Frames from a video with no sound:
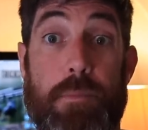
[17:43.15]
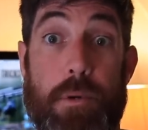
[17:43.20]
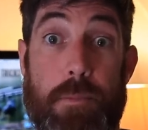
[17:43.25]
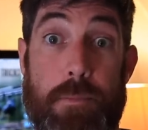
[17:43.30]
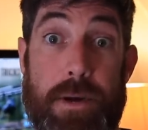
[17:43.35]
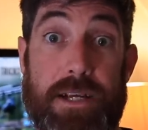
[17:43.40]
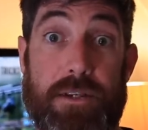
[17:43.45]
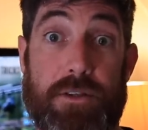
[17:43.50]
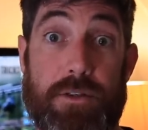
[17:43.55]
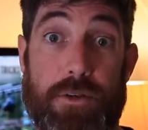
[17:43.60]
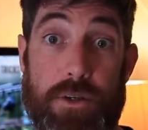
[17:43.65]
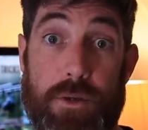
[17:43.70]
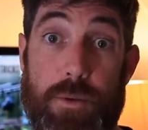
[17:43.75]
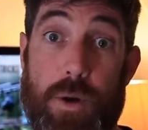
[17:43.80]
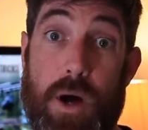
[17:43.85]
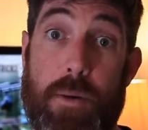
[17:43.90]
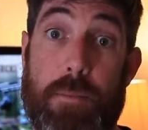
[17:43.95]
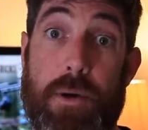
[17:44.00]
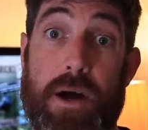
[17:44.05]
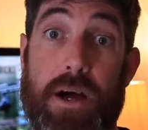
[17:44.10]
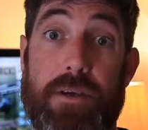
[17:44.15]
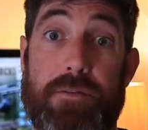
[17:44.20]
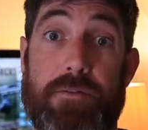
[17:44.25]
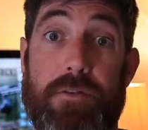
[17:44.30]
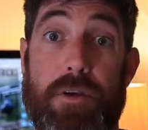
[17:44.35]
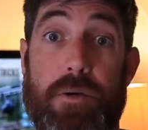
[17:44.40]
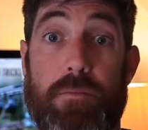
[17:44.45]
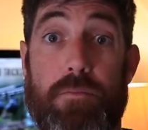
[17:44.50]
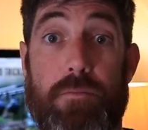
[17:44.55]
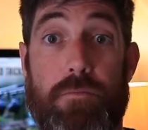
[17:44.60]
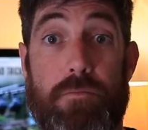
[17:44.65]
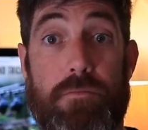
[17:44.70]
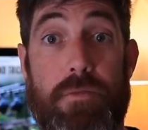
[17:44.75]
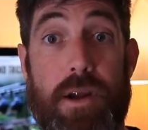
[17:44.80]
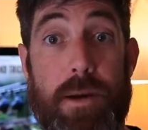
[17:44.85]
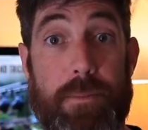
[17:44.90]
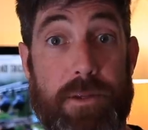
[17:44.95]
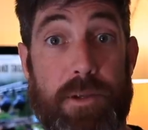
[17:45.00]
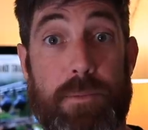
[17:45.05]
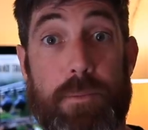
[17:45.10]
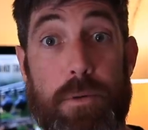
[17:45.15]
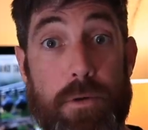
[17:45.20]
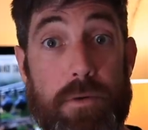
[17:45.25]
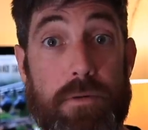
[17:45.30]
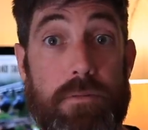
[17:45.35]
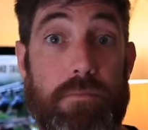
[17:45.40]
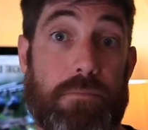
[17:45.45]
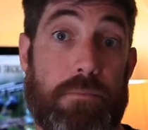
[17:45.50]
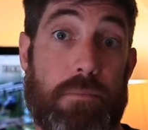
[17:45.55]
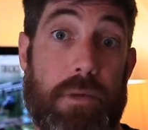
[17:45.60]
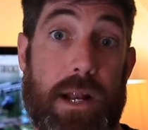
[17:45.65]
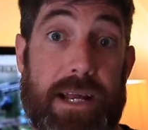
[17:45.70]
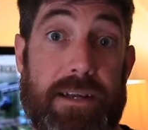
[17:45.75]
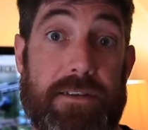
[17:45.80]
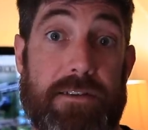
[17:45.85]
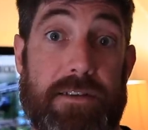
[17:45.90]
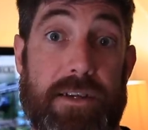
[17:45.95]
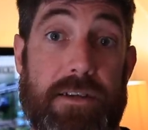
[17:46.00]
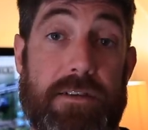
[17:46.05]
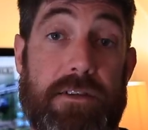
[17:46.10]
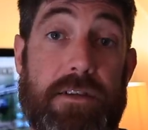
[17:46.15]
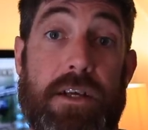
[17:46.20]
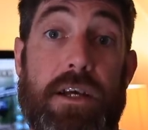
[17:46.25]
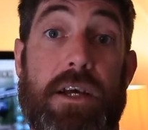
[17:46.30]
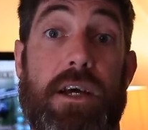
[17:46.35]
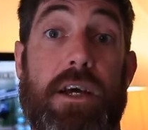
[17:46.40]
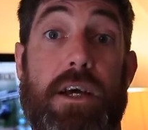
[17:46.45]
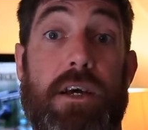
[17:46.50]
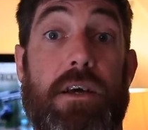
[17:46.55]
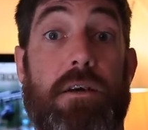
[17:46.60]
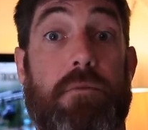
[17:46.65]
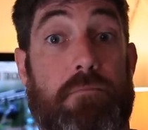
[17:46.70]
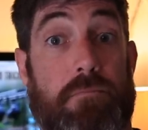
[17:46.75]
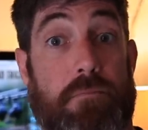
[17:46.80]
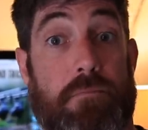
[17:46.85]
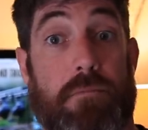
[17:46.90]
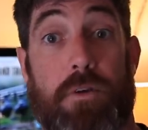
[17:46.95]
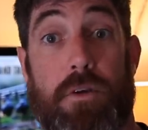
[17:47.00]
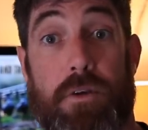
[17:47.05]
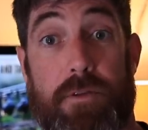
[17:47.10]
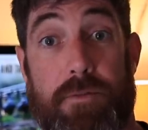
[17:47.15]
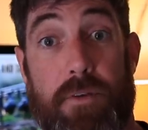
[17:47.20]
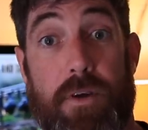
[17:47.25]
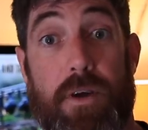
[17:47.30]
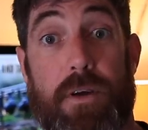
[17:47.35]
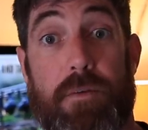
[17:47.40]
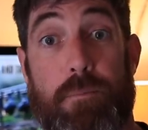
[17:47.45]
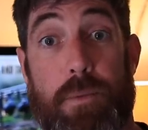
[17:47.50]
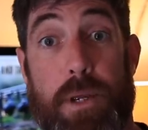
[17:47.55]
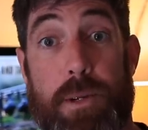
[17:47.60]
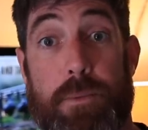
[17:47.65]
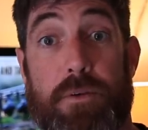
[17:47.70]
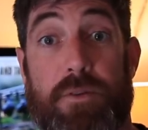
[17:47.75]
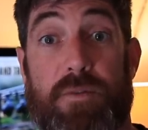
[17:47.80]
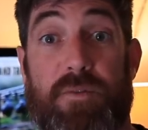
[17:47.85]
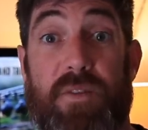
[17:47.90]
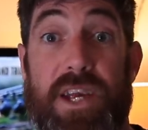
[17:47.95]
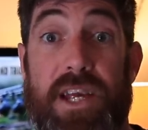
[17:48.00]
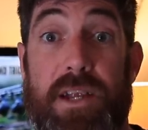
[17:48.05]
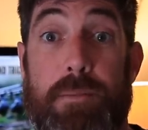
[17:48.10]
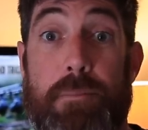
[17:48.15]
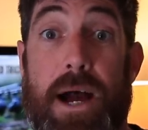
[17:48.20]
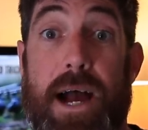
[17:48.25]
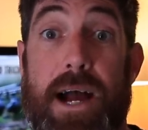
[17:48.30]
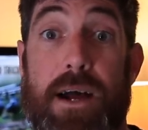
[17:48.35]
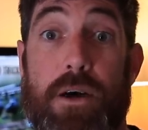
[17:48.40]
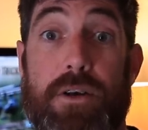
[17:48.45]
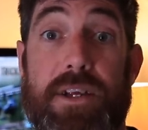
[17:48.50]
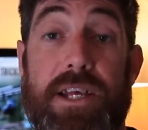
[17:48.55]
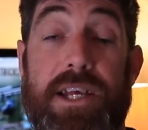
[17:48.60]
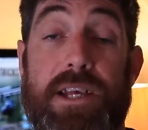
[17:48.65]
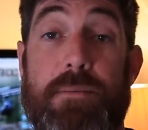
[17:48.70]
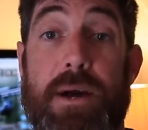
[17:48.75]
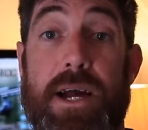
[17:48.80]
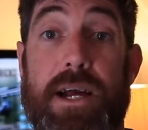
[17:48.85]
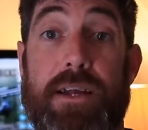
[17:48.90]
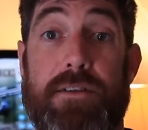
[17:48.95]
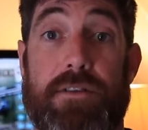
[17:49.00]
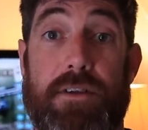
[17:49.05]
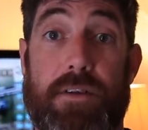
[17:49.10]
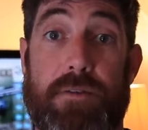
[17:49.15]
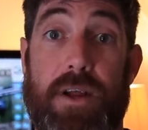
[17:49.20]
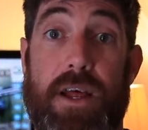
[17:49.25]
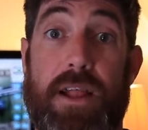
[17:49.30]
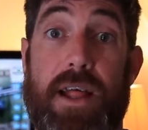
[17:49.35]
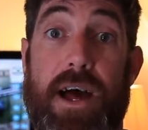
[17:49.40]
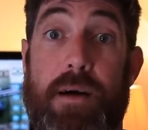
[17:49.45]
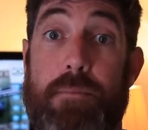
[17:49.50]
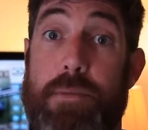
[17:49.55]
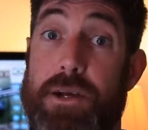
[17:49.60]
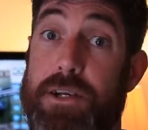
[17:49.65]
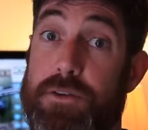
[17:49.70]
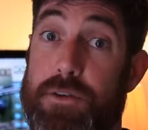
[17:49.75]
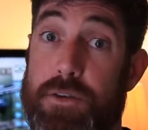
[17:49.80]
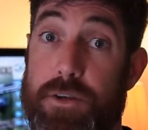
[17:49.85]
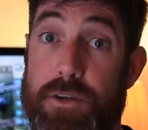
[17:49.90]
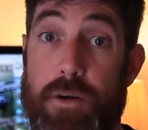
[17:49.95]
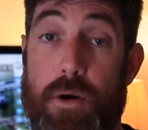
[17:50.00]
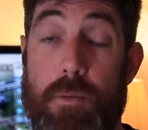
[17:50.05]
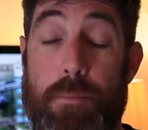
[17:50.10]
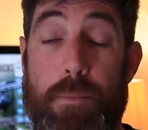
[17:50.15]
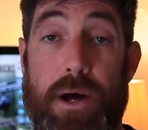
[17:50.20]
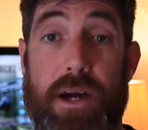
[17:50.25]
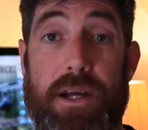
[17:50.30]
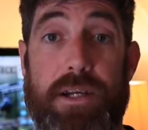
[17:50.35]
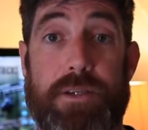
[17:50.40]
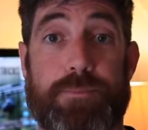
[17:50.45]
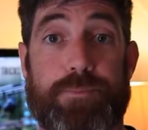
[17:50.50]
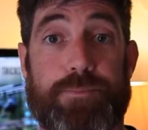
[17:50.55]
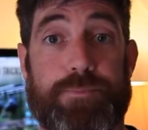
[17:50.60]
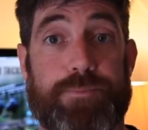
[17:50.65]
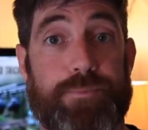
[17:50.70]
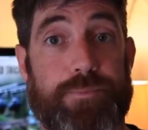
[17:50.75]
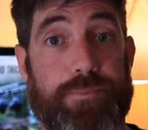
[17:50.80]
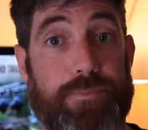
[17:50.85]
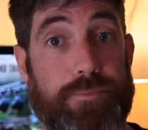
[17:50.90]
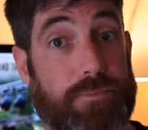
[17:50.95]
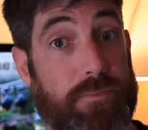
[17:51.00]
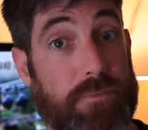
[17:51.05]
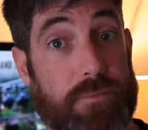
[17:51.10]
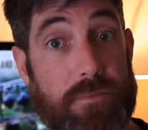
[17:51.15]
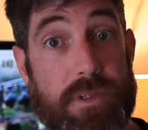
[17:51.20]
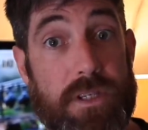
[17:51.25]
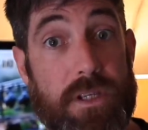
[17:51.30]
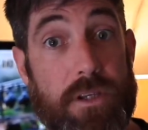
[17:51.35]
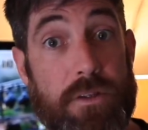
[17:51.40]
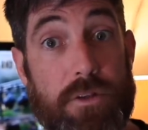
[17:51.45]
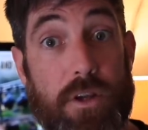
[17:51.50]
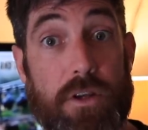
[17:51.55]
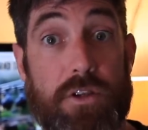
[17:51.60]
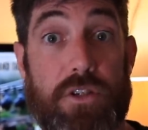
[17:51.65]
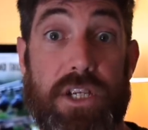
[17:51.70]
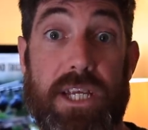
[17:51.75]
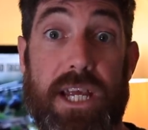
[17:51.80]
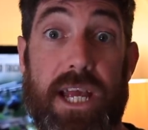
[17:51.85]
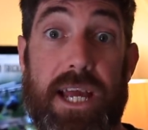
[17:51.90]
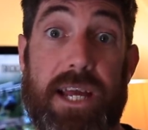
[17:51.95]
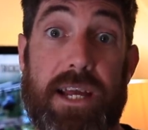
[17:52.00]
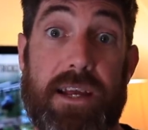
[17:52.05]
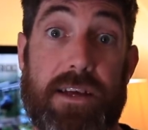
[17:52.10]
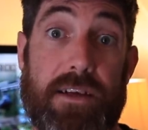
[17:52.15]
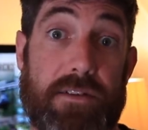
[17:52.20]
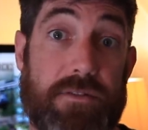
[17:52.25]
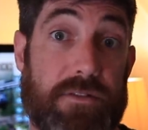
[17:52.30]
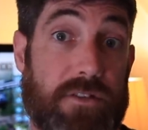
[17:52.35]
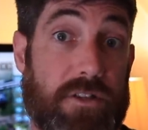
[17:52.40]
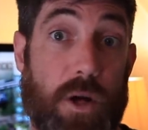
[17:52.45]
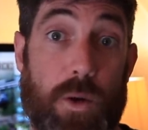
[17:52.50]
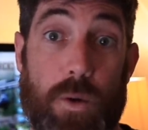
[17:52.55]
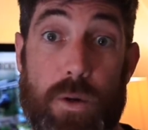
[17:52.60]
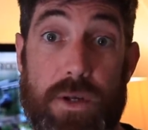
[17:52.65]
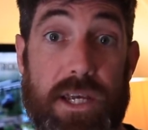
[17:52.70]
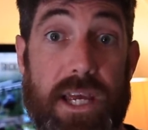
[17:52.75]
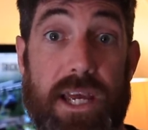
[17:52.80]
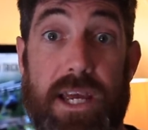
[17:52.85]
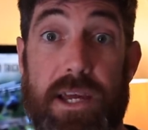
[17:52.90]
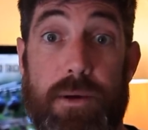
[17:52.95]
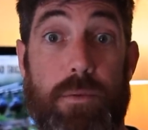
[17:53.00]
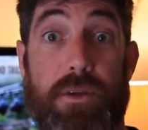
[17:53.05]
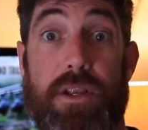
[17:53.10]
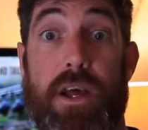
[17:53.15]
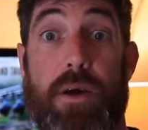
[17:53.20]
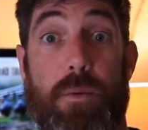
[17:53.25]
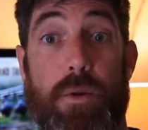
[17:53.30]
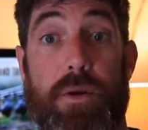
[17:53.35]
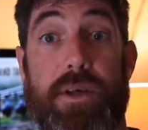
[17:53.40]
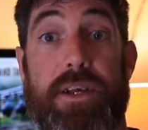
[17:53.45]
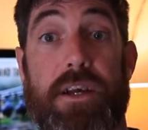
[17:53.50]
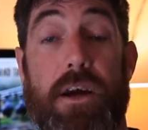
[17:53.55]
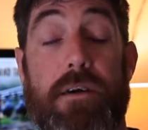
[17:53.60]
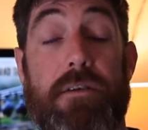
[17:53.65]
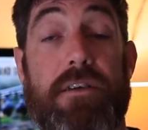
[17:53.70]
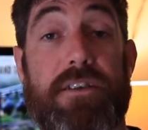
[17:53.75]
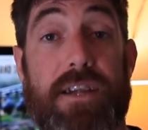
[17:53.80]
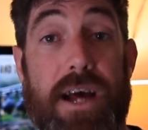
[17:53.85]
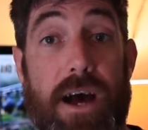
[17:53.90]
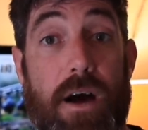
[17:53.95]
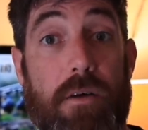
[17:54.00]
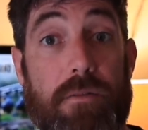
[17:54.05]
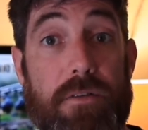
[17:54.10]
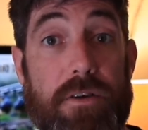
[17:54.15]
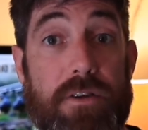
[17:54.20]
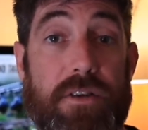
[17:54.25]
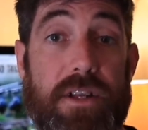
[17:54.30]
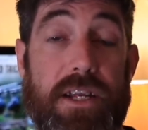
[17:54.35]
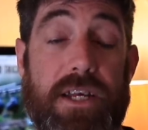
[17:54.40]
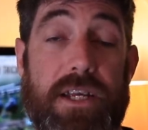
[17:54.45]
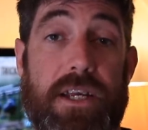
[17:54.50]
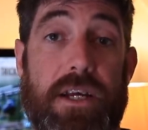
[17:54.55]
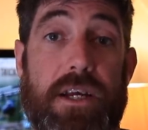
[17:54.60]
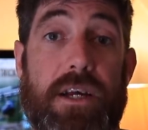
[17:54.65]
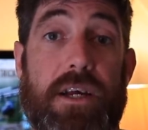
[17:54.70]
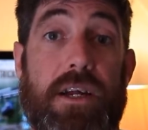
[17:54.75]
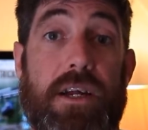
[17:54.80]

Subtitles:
But make sure you are buying from reputable places. Look for people's feedback on eBay and stuff like that. Make sure you're not buying dodgy gear, stolen gear. We don't want to encourage that, obviously.